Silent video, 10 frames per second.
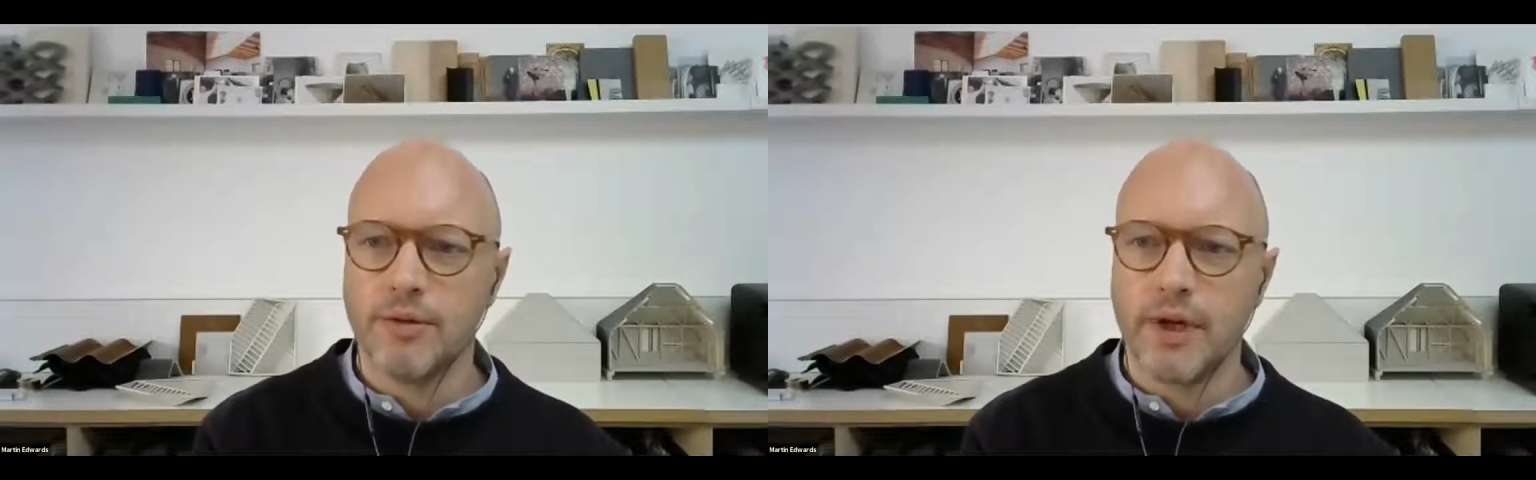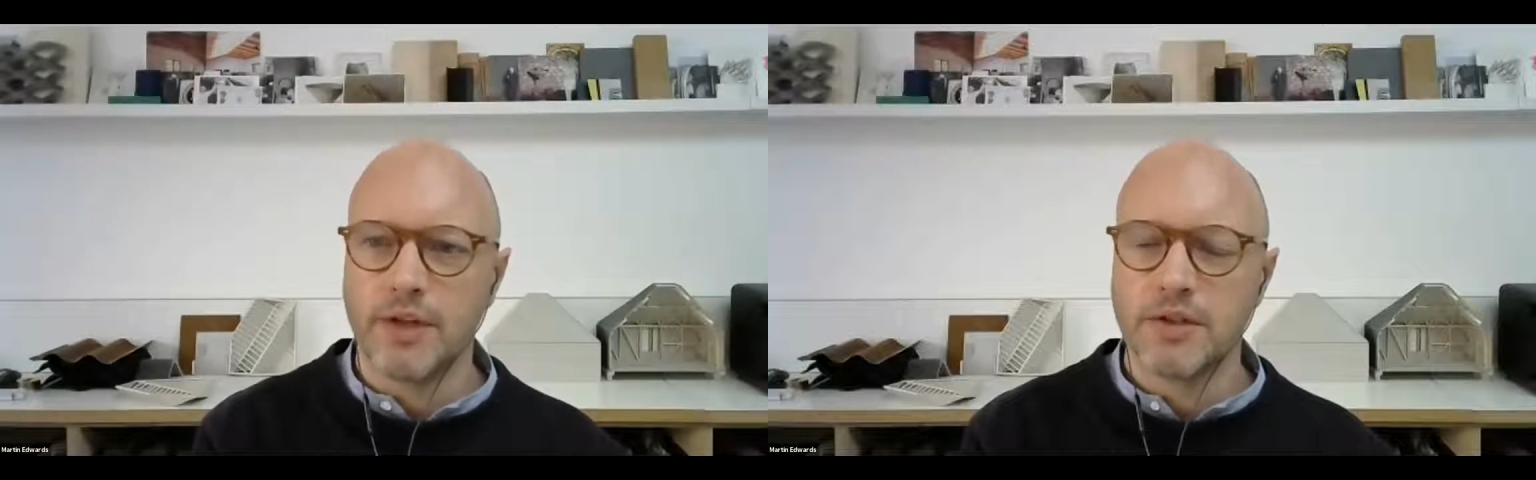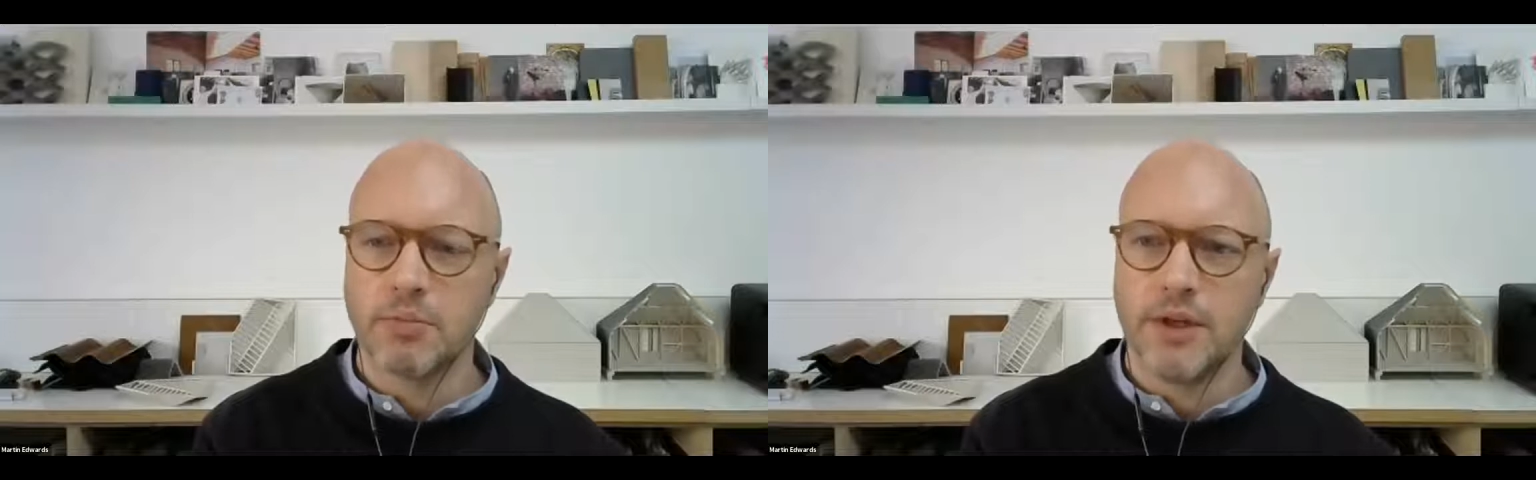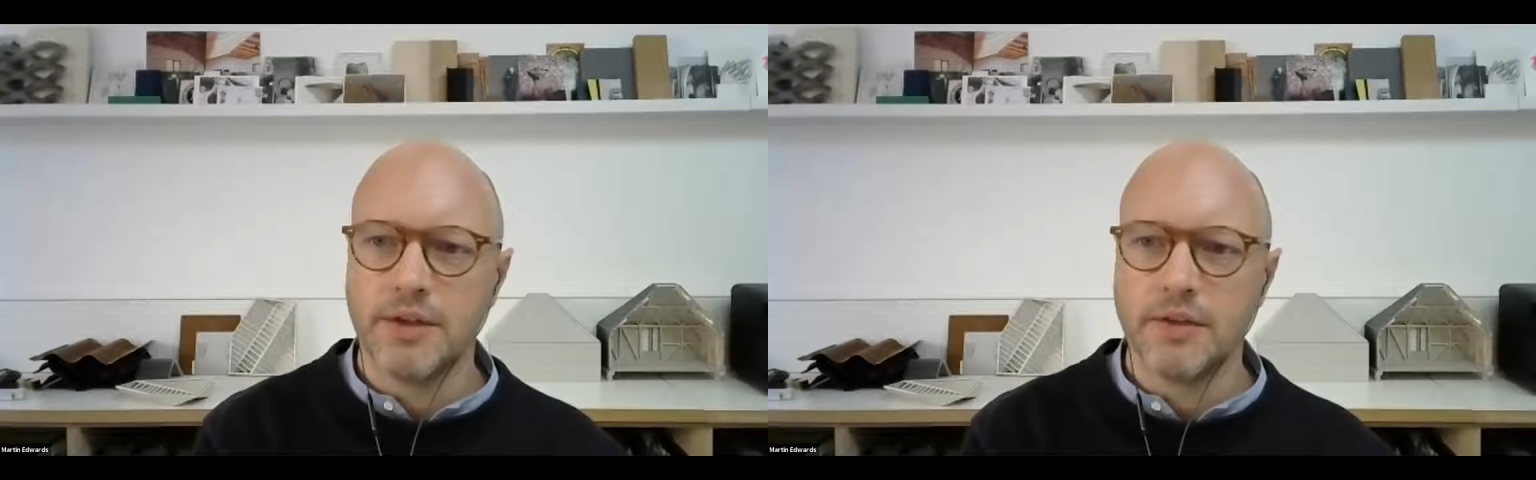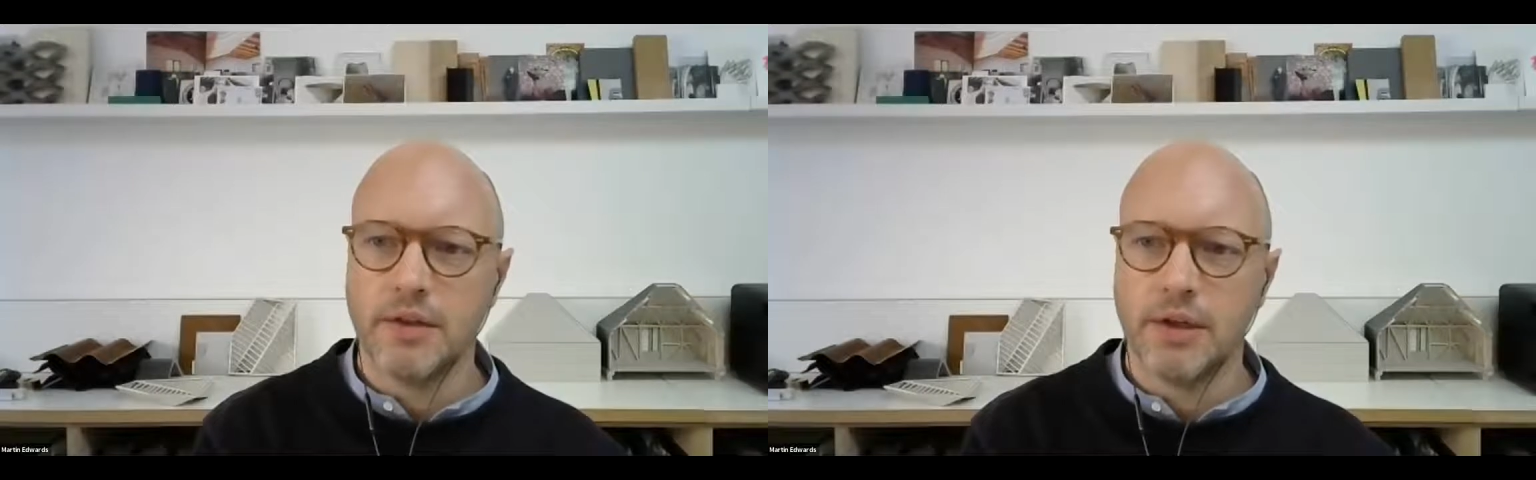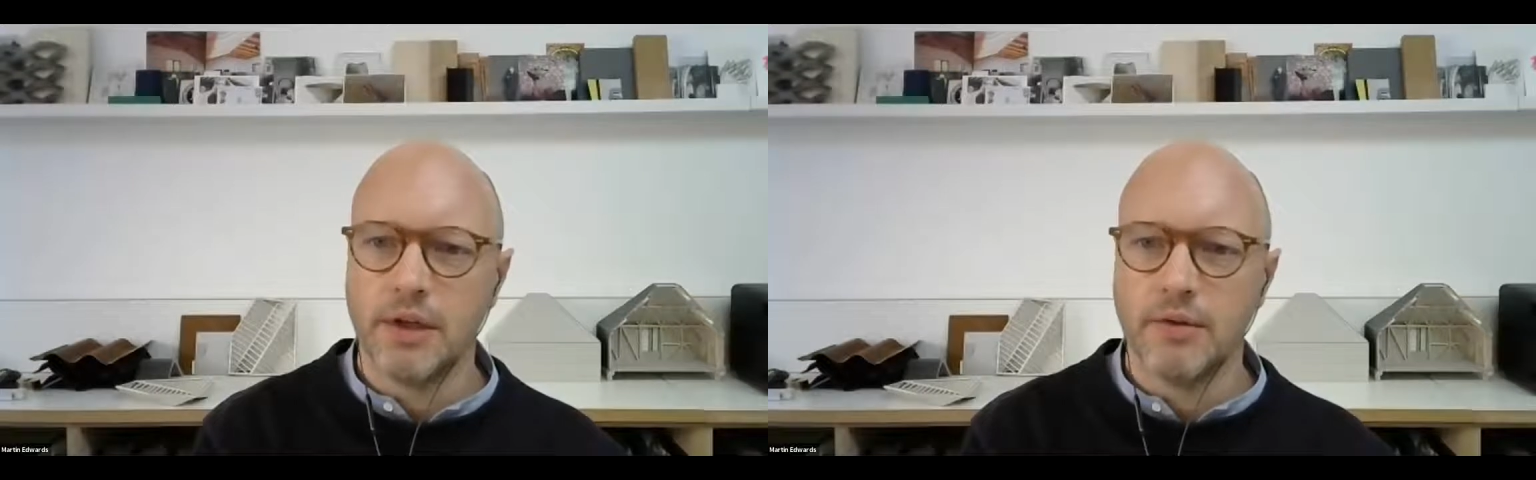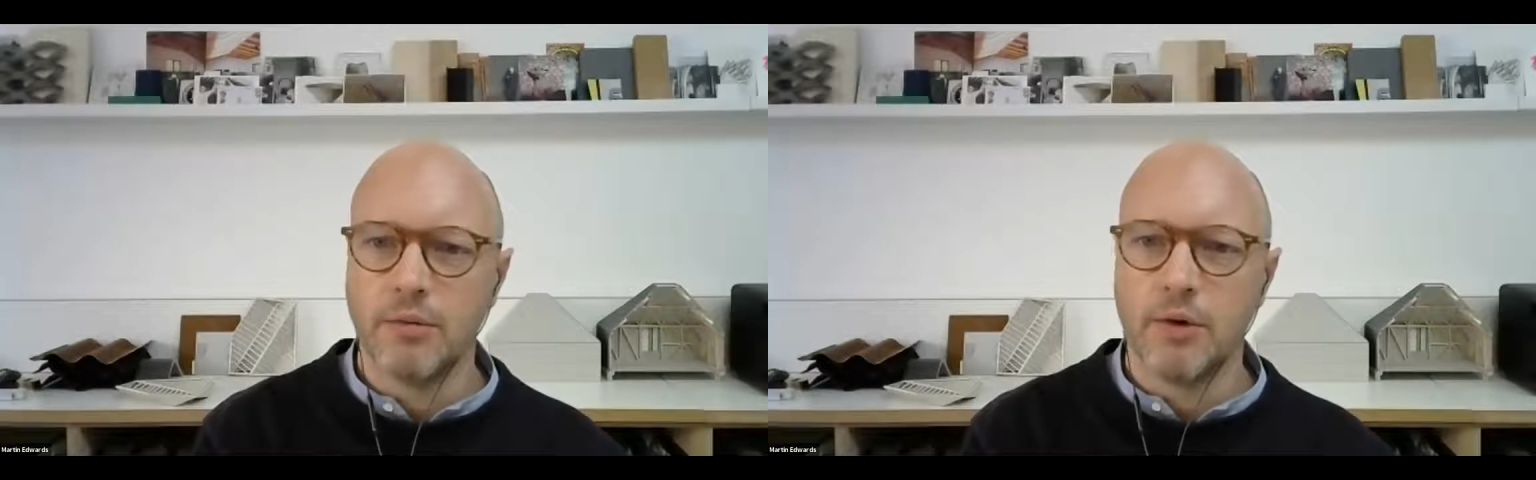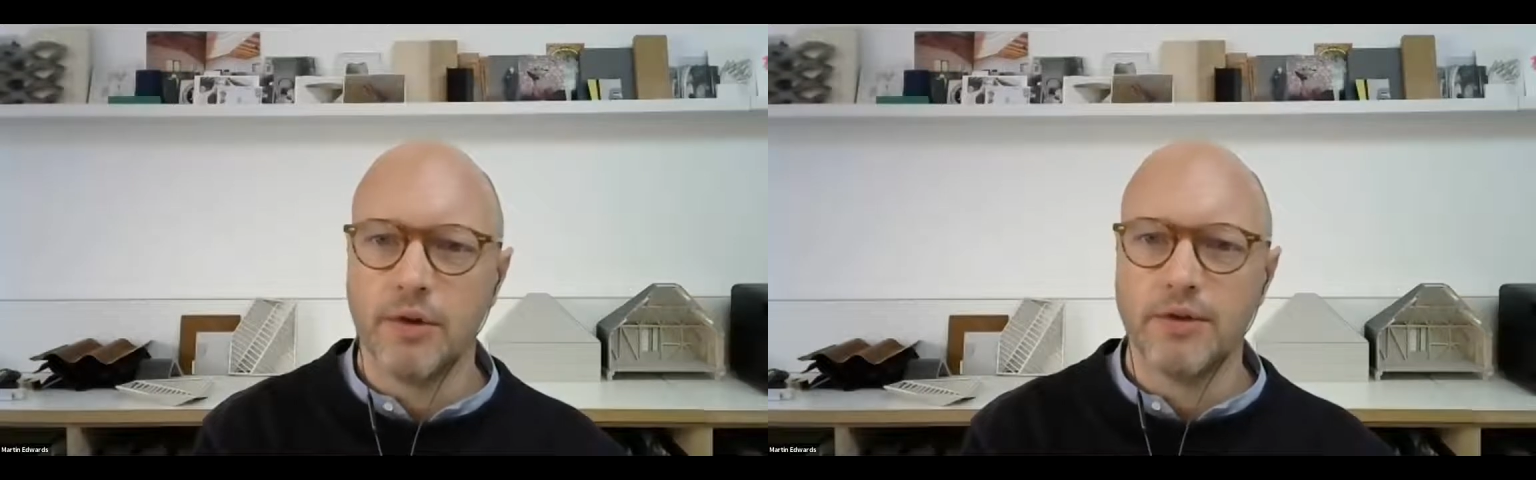that space and what